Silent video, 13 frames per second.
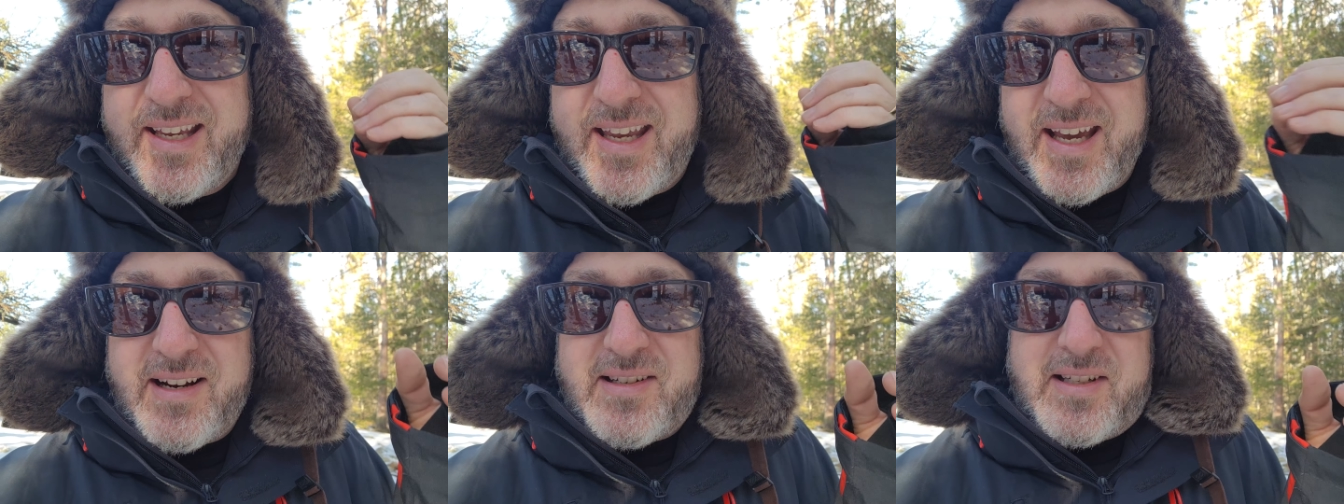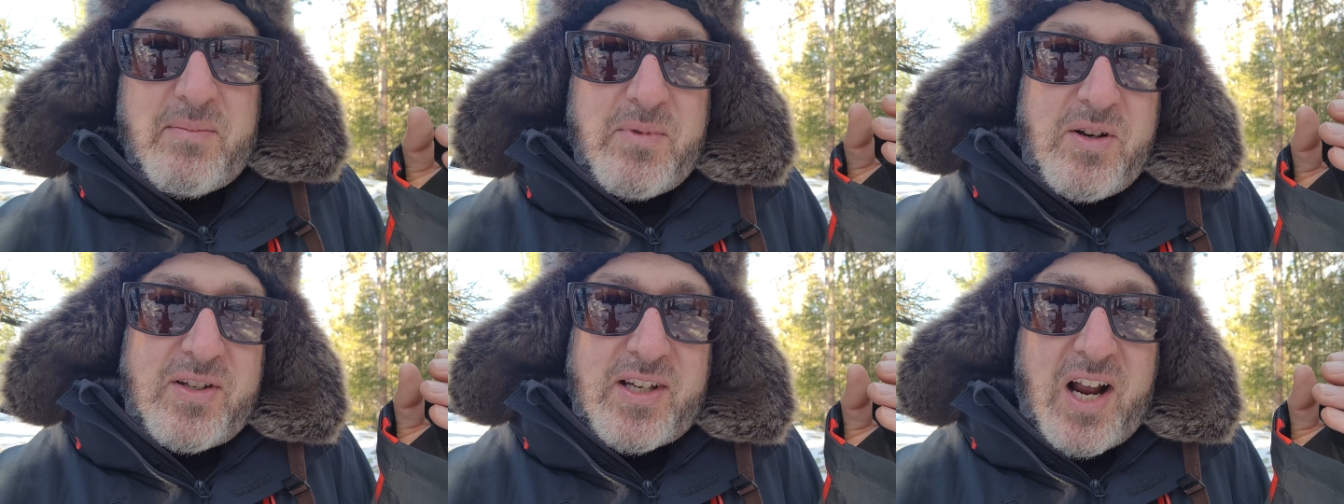Get us some
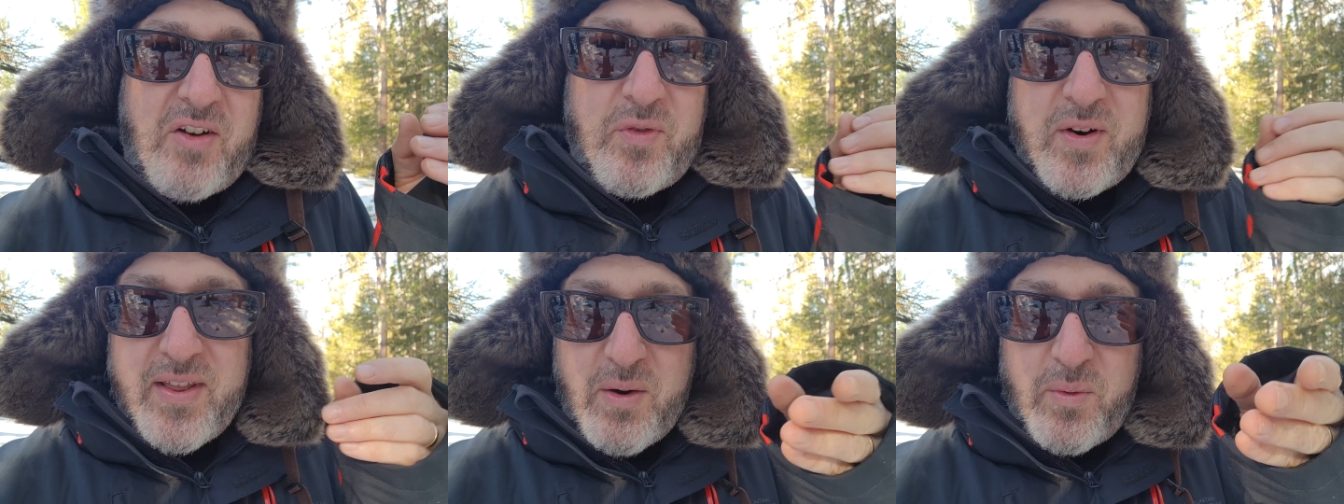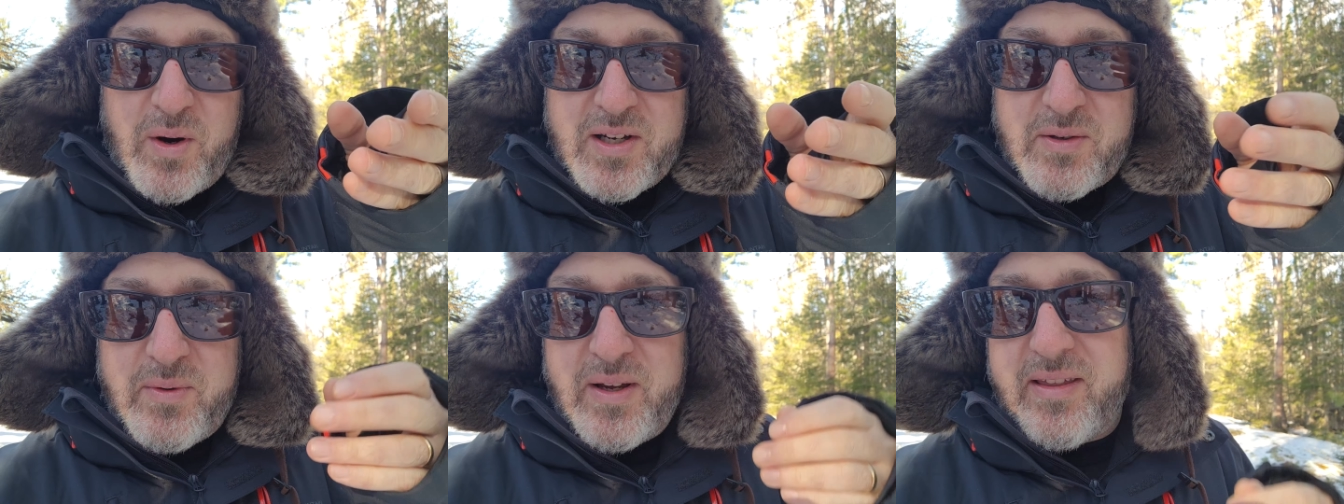new software that
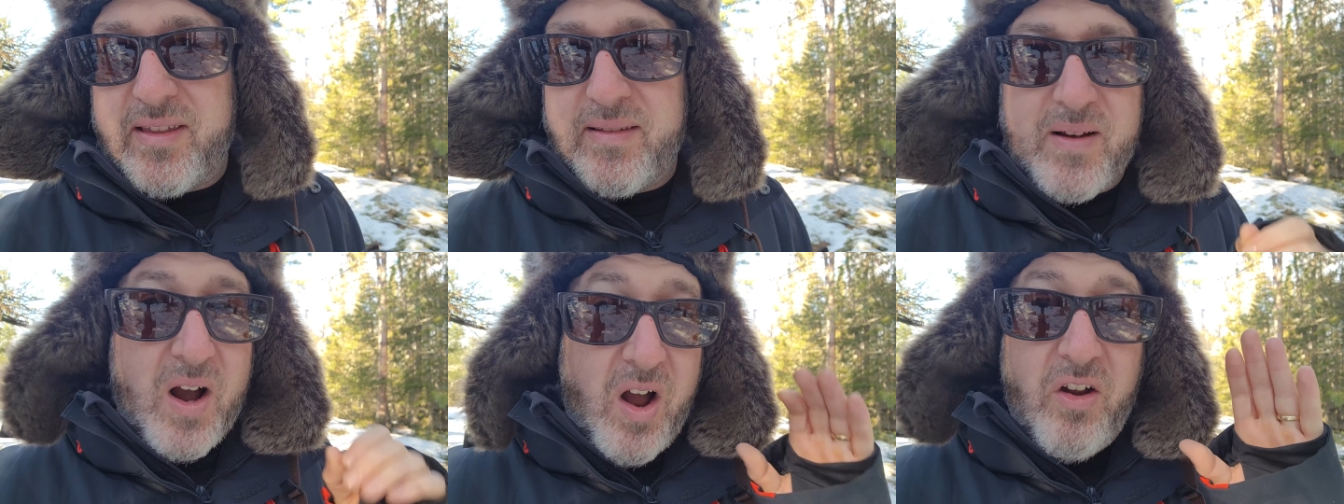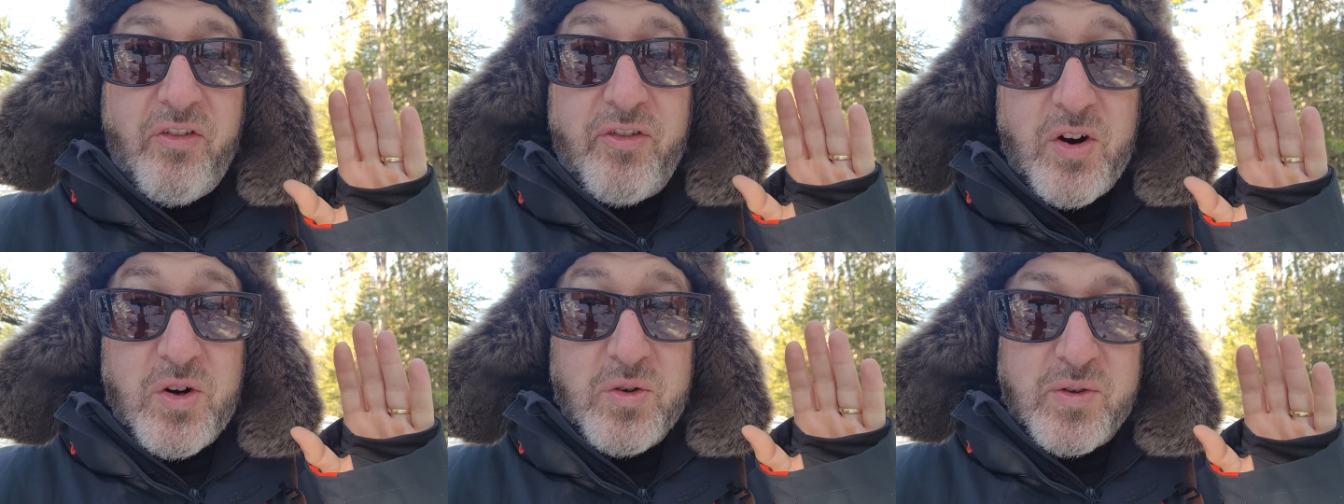works with all
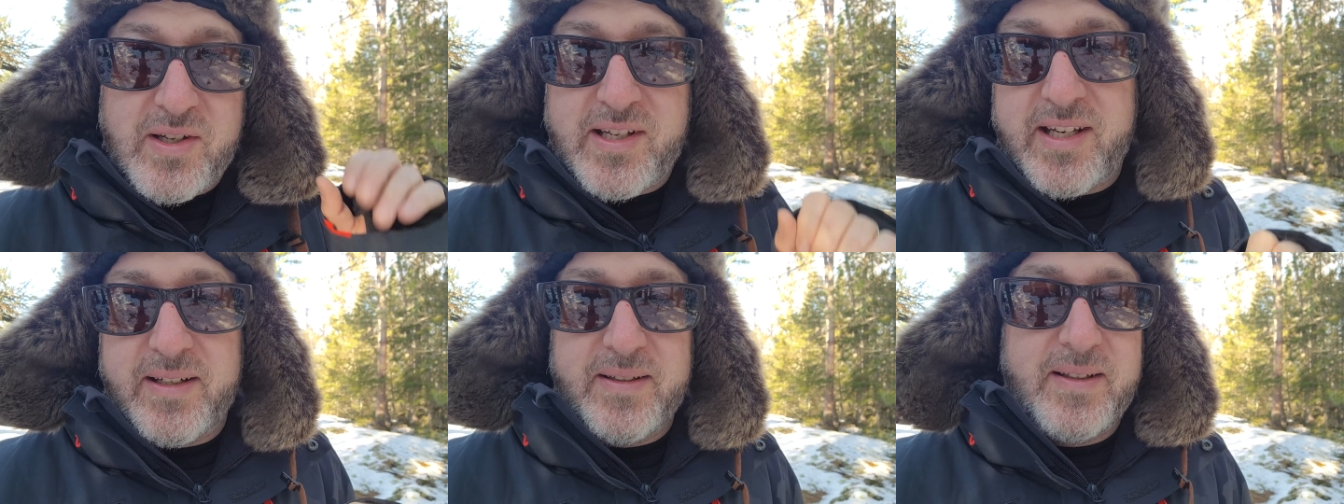phones,